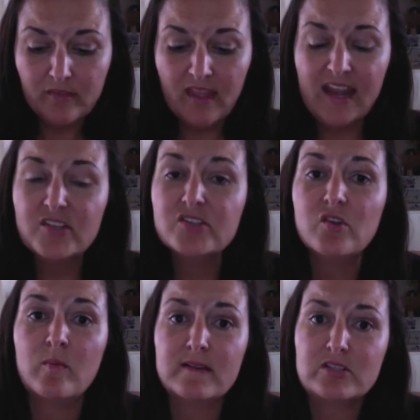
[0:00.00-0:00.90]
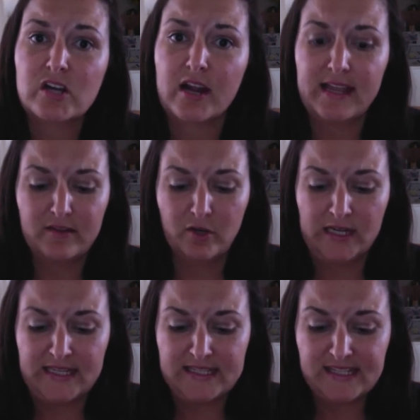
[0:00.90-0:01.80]
There's so much great
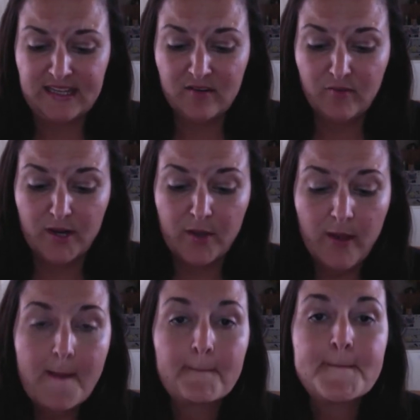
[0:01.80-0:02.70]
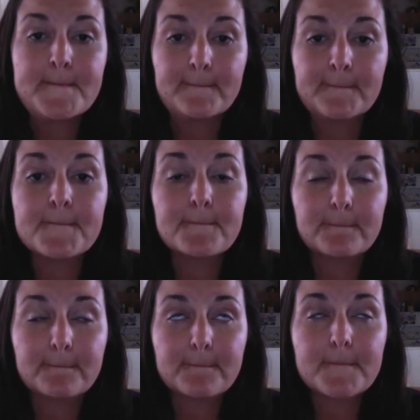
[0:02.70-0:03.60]
ingredients in there for you.
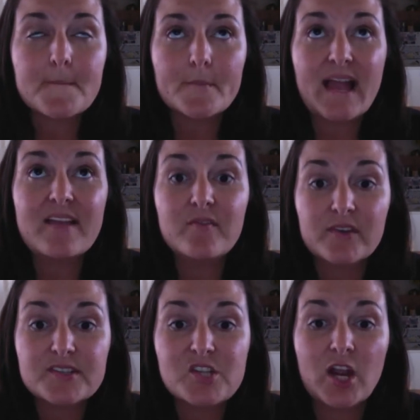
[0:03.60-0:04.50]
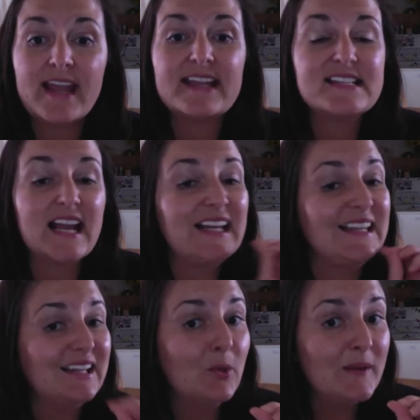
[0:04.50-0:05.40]
It feels great. It's got a
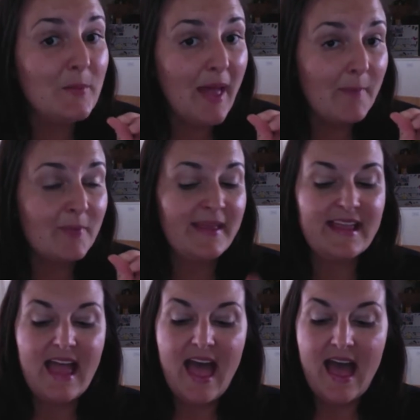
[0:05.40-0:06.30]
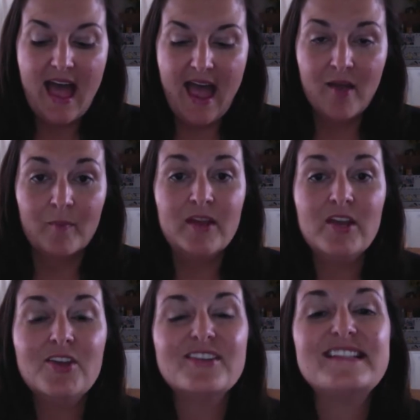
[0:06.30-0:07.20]
little bit of peppermint.
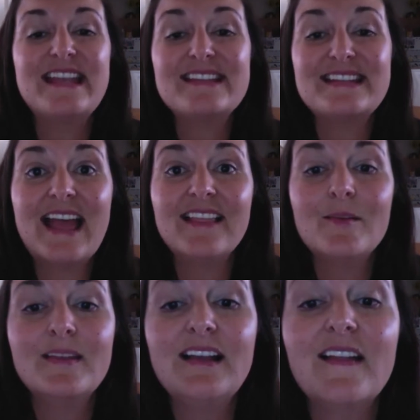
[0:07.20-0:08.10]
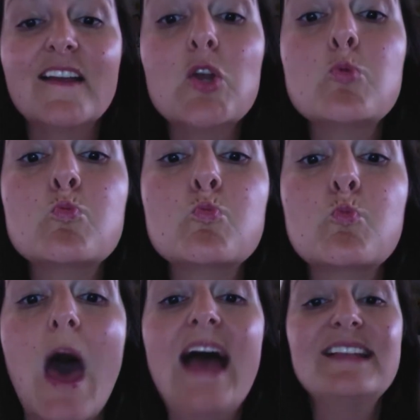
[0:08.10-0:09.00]
You can see it did add a little bit of color
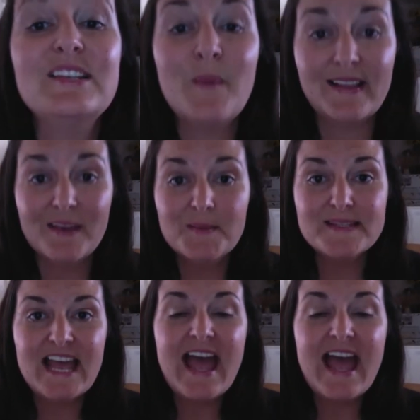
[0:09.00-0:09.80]
to my lips.